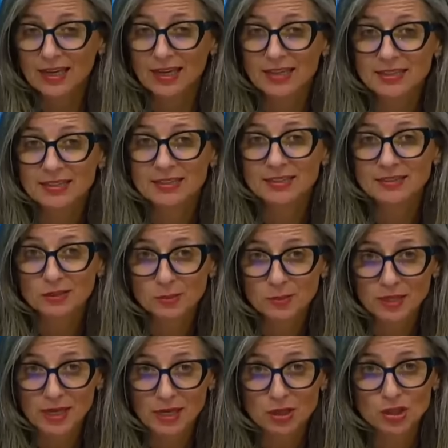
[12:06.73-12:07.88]
in the
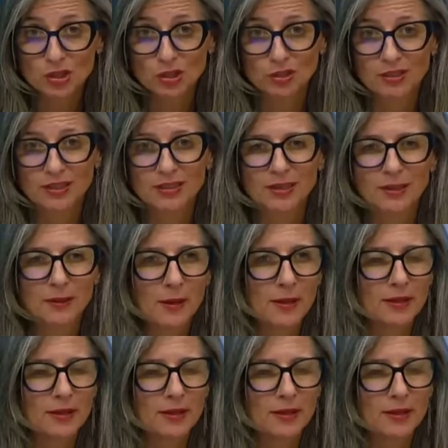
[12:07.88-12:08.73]
determination, the